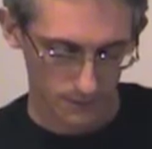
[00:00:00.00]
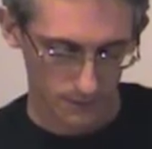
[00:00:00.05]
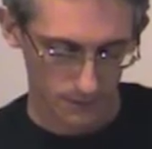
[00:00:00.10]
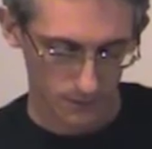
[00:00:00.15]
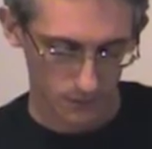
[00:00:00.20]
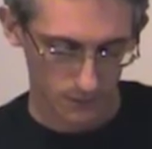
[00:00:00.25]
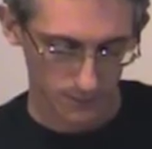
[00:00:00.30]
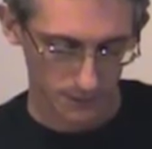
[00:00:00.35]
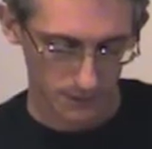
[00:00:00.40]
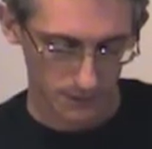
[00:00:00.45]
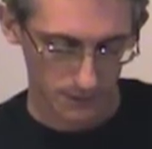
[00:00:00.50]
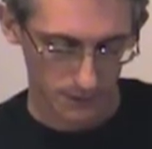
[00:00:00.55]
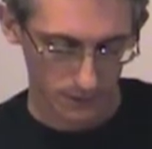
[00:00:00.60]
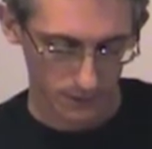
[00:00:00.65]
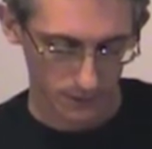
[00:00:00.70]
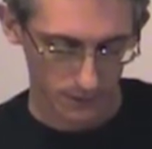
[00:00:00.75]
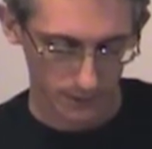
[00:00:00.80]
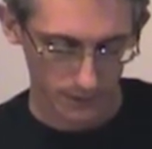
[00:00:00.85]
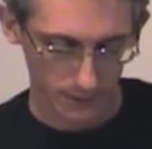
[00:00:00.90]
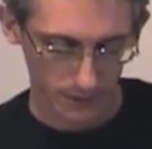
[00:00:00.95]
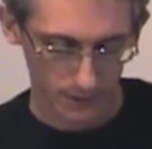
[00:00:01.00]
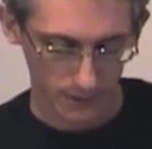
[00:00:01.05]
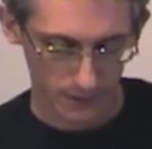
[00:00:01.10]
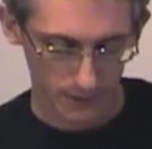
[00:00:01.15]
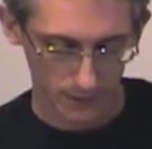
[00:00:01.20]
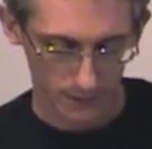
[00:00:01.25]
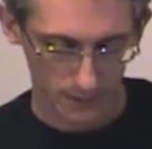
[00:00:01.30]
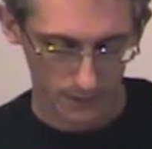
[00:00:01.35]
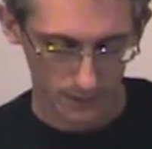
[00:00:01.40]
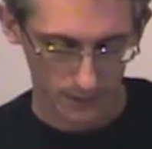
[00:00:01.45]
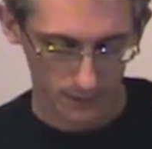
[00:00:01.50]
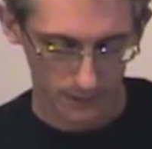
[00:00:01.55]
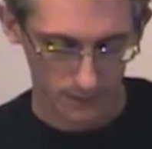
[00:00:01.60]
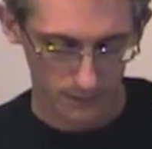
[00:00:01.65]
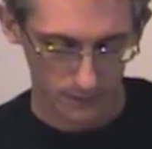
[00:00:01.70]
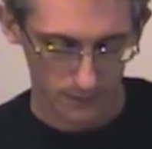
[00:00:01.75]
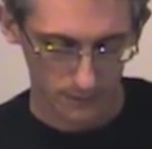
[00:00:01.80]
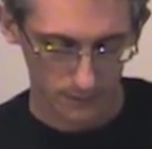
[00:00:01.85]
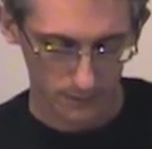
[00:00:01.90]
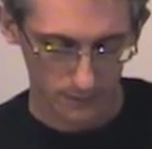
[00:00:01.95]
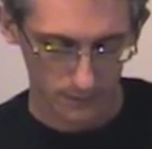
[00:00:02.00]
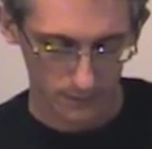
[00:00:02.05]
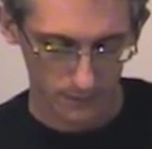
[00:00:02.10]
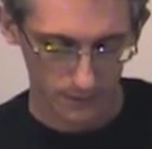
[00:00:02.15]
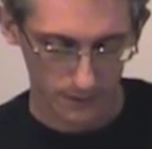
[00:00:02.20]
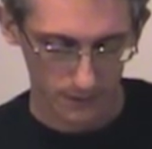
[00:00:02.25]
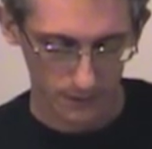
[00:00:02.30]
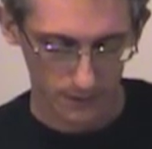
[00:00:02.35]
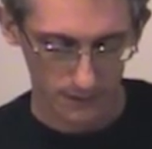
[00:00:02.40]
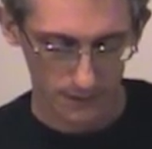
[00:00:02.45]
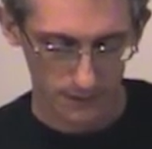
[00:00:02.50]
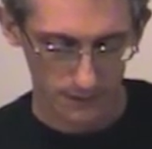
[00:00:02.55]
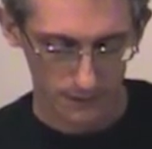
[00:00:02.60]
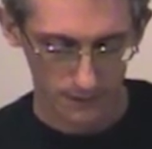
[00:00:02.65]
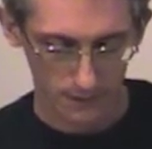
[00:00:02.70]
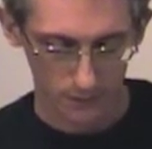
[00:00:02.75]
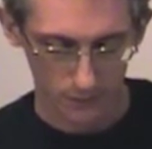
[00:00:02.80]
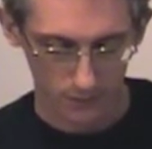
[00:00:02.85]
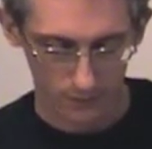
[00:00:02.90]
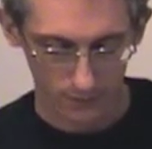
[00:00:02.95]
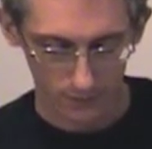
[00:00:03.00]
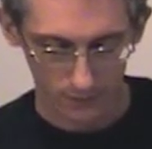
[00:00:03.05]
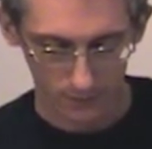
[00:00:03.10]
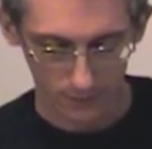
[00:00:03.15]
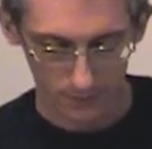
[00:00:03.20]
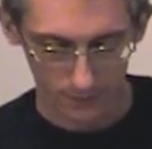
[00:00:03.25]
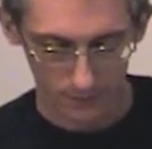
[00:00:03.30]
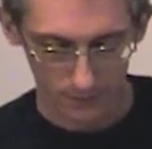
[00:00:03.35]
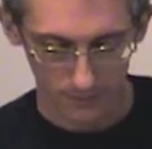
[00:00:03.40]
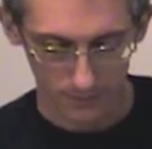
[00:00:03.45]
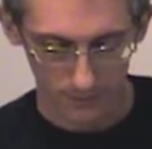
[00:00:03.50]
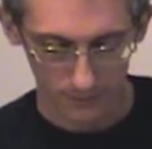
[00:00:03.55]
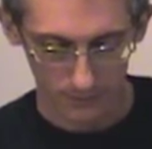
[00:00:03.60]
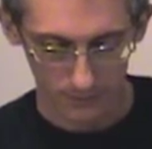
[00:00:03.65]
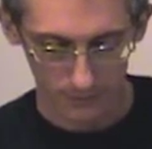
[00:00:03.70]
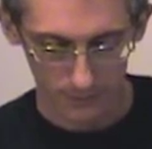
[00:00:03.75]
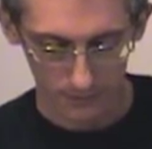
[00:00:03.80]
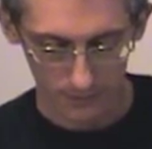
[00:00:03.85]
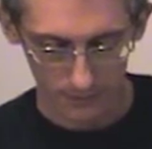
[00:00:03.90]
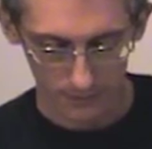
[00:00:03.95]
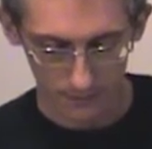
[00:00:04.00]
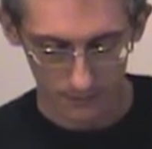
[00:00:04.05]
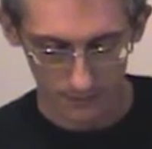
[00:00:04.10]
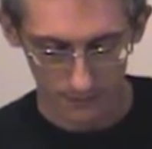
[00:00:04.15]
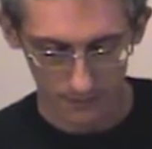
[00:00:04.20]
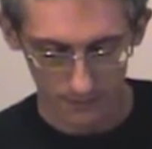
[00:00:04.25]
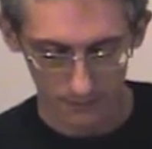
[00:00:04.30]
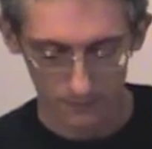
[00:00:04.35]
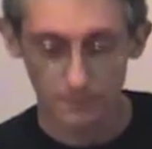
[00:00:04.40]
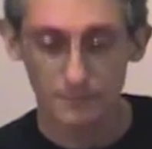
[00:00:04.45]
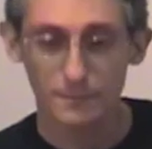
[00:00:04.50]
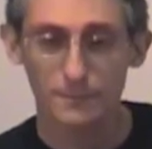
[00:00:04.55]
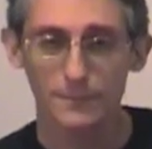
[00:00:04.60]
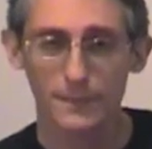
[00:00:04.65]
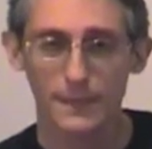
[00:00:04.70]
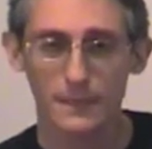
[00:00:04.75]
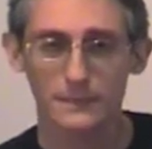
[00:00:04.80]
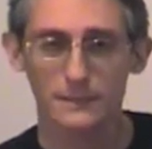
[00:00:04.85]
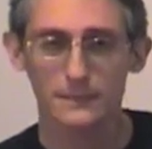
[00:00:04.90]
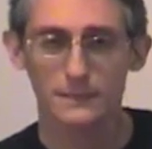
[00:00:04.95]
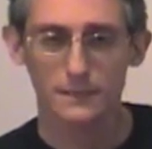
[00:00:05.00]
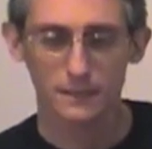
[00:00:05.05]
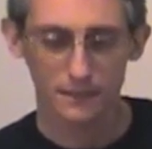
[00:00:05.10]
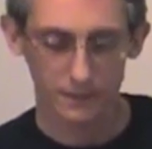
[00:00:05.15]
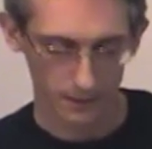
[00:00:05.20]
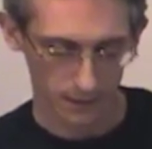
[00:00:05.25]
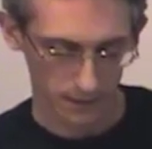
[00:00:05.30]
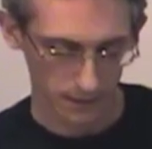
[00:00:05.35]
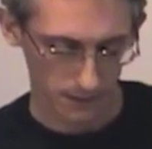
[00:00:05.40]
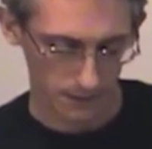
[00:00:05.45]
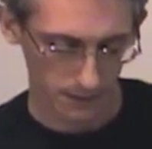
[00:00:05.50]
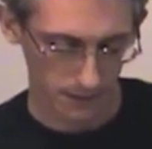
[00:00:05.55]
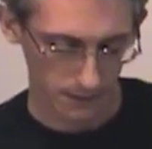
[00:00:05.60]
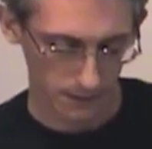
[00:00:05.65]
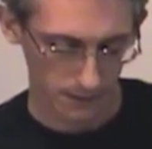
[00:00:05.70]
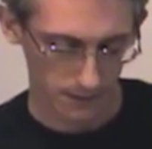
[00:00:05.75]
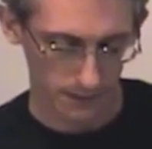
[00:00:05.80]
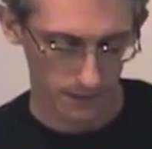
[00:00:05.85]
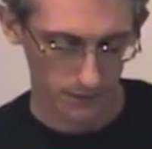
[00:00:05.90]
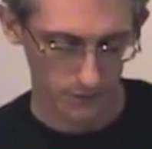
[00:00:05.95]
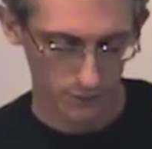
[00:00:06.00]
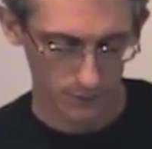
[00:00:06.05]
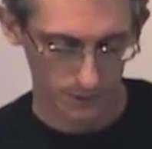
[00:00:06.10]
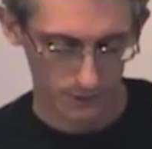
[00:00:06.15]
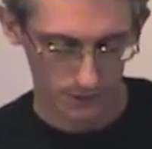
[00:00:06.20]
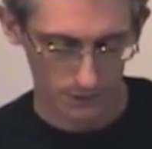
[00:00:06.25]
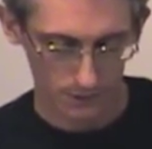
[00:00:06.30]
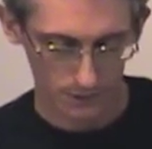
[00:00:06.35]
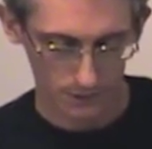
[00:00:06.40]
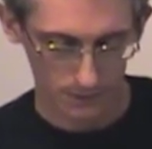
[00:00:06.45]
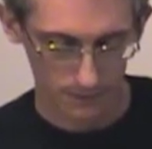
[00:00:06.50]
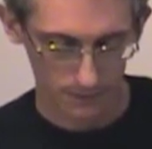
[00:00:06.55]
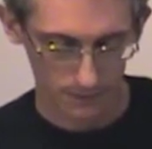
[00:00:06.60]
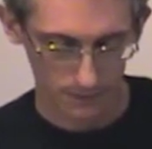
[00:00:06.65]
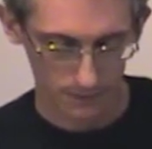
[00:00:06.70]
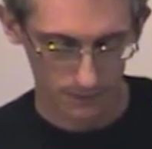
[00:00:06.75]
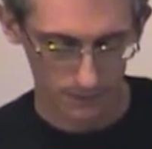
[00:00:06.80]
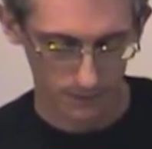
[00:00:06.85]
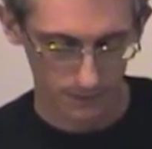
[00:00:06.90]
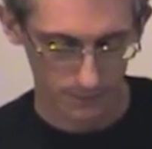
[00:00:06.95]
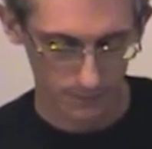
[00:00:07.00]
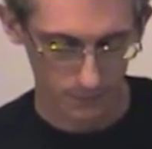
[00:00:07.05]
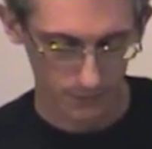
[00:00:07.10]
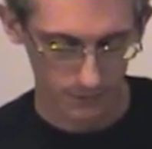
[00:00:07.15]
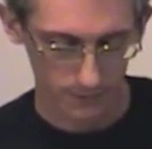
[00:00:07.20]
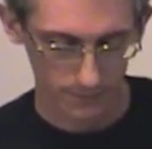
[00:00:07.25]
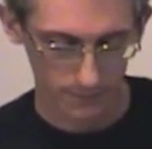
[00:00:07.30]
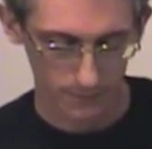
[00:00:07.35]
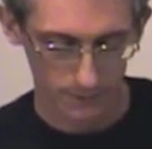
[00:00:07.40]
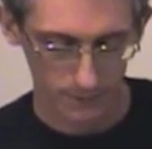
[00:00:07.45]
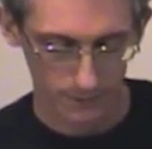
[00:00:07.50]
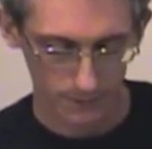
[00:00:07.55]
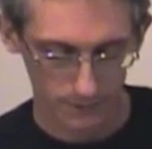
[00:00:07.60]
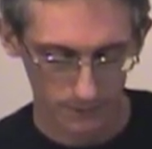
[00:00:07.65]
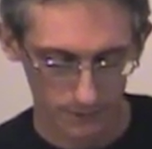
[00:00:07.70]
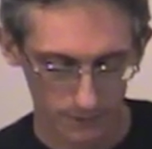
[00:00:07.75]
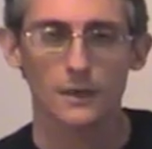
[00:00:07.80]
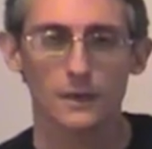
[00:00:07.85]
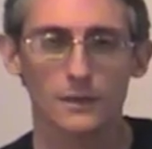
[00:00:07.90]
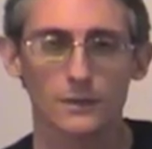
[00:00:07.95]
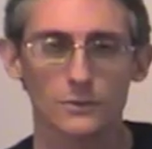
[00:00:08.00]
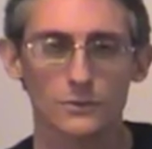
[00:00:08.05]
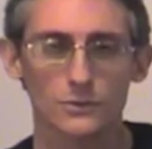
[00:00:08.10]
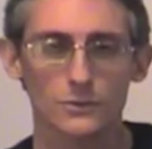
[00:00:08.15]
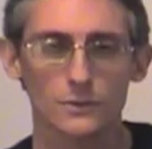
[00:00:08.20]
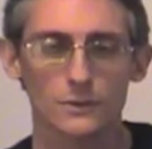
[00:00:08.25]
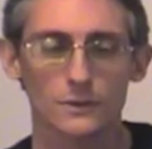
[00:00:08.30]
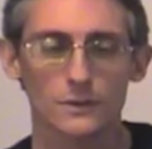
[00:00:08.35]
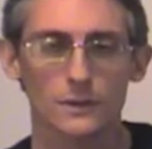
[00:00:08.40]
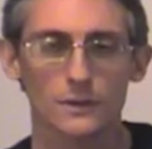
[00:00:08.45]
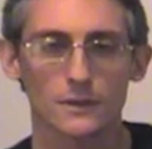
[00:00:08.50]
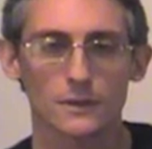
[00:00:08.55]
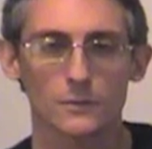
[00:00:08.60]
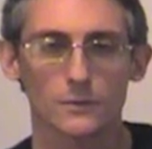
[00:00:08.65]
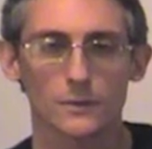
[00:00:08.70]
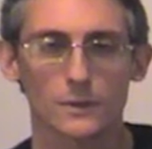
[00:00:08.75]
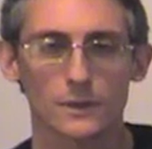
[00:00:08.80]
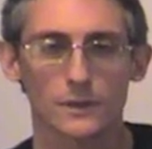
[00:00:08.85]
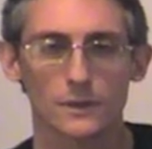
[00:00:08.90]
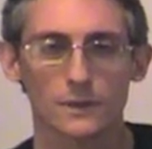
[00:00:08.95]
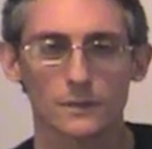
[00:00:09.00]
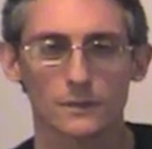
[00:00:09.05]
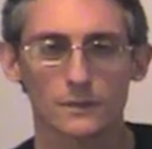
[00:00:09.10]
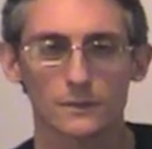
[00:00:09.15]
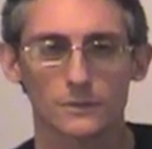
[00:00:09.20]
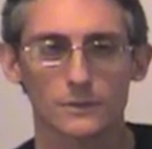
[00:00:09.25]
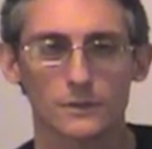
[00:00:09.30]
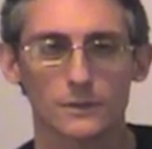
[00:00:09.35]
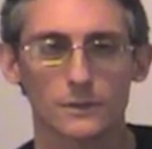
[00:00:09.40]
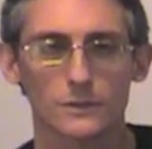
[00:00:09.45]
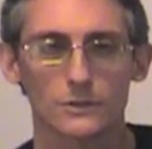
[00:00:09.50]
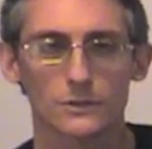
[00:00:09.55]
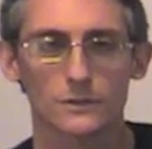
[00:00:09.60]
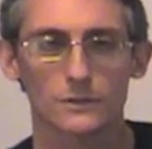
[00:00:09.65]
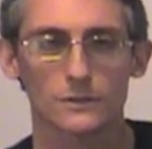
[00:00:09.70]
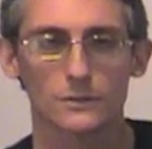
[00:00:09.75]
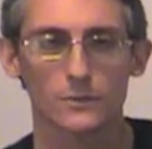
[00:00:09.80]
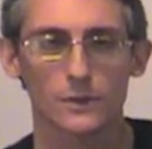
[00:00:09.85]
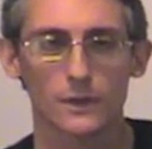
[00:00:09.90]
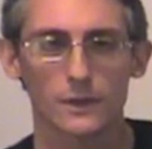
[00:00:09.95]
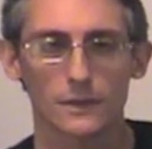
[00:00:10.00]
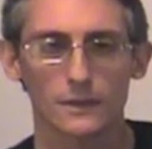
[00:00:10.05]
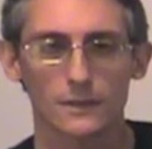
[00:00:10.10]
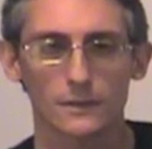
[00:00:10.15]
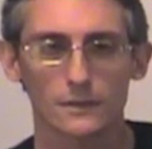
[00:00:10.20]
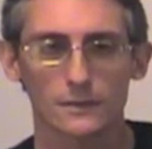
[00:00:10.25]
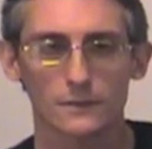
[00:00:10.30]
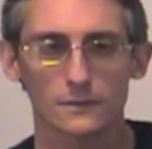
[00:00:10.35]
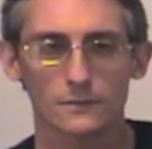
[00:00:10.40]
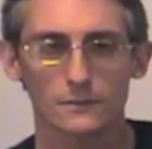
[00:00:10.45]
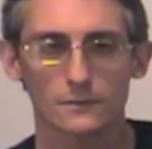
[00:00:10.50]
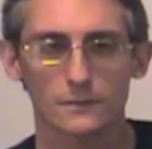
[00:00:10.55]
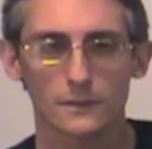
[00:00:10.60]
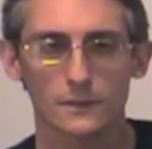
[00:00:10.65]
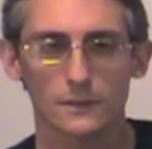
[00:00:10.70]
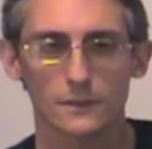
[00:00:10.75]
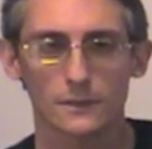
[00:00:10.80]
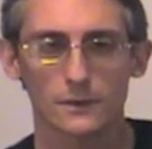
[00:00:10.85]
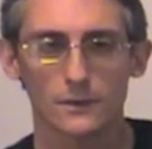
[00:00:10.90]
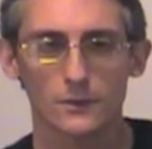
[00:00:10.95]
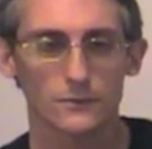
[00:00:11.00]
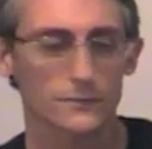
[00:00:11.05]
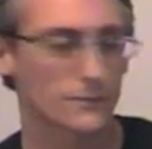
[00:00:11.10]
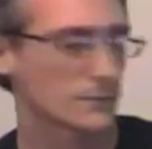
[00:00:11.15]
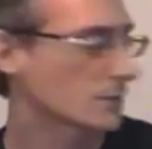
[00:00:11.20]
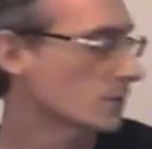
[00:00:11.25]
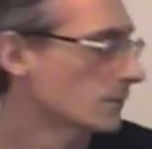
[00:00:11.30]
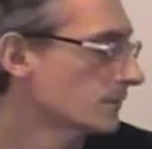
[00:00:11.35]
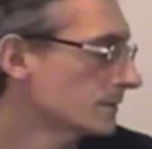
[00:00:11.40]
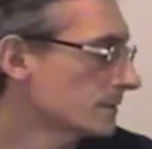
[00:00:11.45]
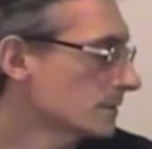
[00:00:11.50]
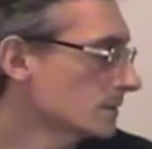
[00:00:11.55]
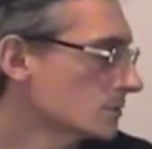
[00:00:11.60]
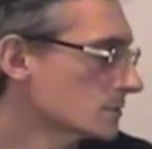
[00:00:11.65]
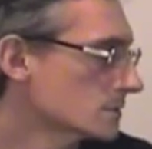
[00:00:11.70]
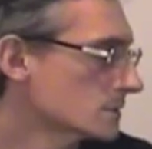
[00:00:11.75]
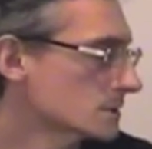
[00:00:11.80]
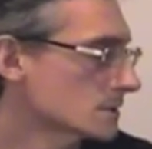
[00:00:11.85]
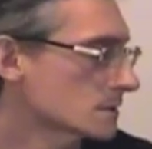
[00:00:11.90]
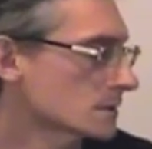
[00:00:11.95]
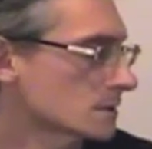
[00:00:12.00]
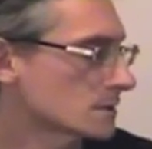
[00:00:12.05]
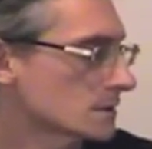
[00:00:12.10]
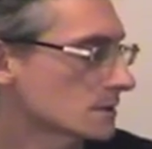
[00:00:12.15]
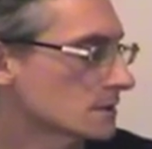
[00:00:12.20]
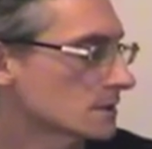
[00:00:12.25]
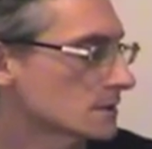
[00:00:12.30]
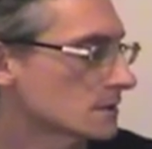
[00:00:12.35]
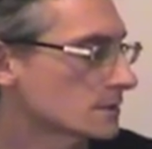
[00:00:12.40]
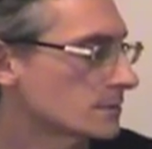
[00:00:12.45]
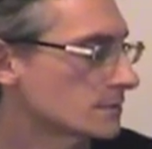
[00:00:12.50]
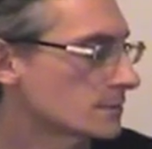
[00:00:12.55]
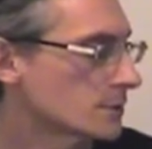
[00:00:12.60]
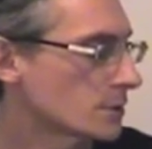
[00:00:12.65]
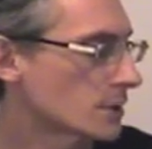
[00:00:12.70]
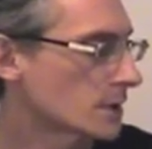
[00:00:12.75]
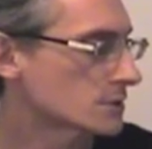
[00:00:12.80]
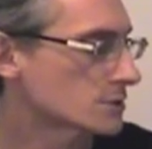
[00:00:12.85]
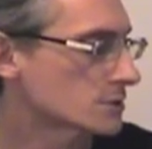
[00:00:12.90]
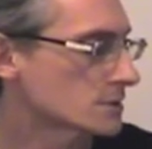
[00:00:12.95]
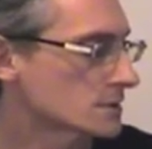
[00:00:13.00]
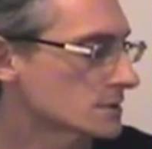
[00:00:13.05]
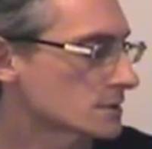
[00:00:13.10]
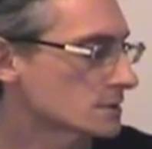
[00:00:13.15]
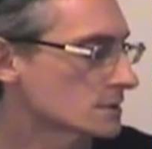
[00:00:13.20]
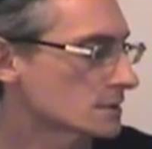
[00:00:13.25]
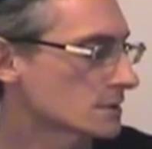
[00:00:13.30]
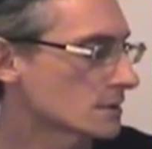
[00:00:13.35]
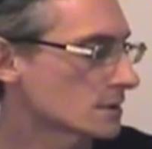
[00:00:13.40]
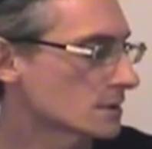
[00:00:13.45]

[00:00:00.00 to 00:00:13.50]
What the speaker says: comic story, and as I talk about pencil and ink stage, which is the most important, I usually work in traditional way. I often use brushes